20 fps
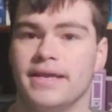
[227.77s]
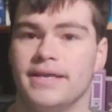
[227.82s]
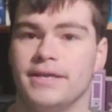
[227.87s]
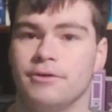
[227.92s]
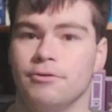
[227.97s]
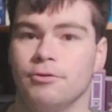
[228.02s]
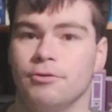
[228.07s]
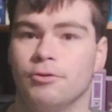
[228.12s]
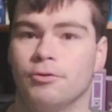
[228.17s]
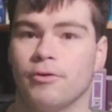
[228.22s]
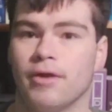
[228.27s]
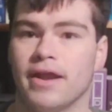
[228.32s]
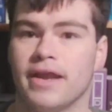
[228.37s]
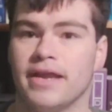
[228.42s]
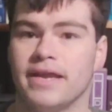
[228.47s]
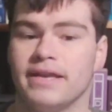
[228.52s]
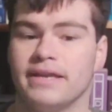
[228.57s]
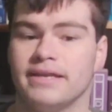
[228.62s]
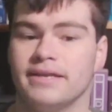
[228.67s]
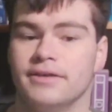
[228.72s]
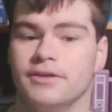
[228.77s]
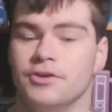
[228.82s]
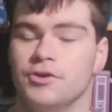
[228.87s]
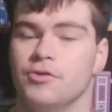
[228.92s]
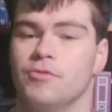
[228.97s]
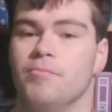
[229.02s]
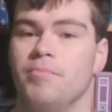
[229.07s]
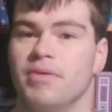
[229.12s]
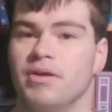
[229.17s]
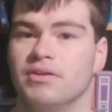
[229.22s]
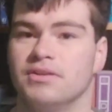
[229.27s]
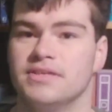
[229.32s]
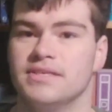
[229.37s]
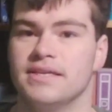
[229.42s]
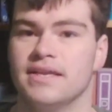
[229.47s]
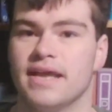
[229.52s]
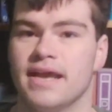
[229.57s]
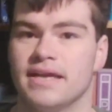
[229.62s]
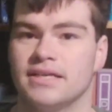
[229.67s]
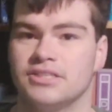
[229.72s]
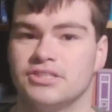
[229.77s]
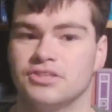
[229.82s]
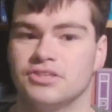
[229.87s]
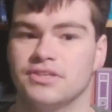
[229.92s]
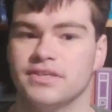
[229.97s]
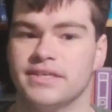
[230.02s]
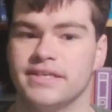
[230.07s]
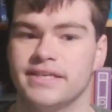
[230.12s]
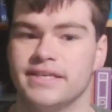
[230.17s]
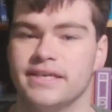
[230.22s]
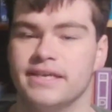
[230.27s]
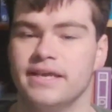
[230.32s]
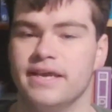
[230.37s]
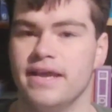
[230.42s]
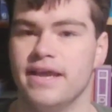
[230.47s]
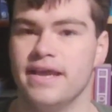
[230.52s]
Hugh Crane, who built it actually,